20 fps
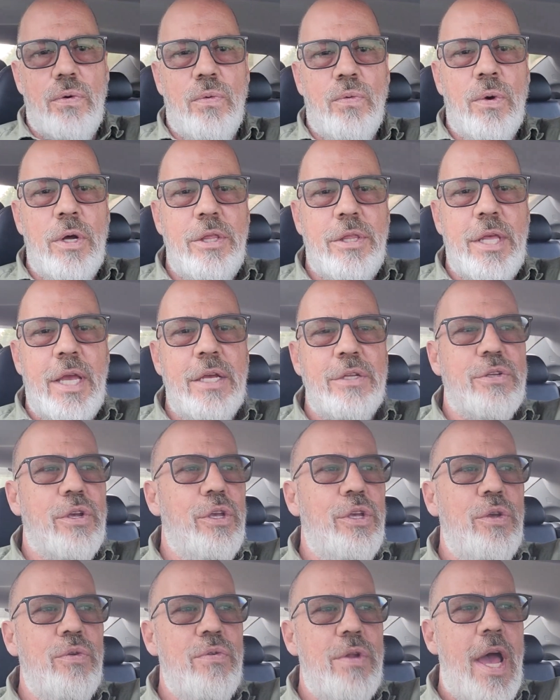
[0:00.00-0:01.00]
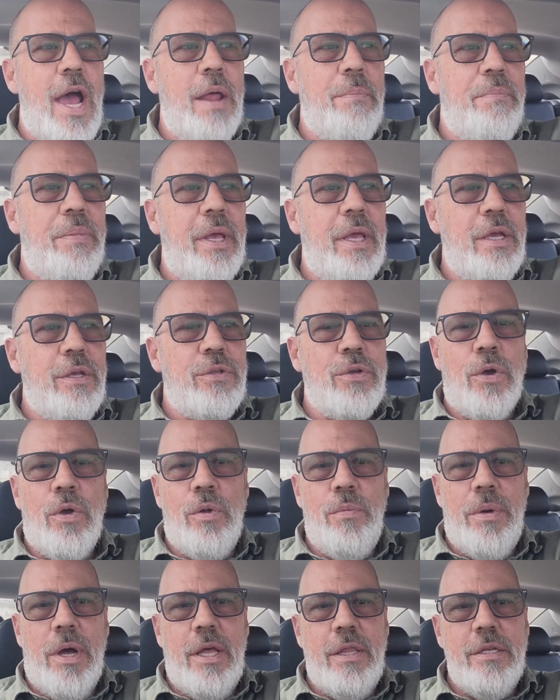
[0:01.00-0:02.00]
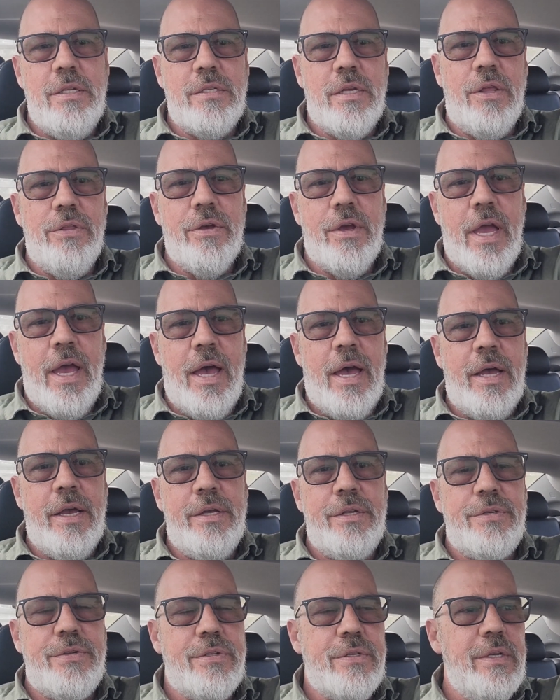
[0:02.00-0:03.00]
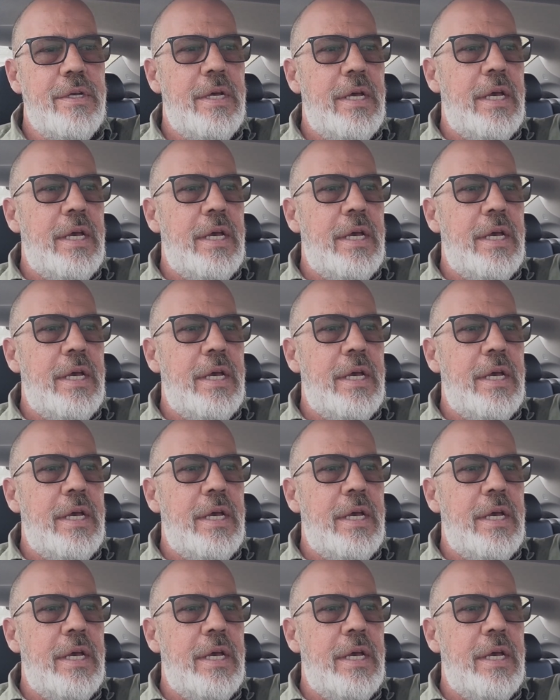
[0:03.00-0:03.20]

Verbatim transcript: What things are you not being told by these other guys?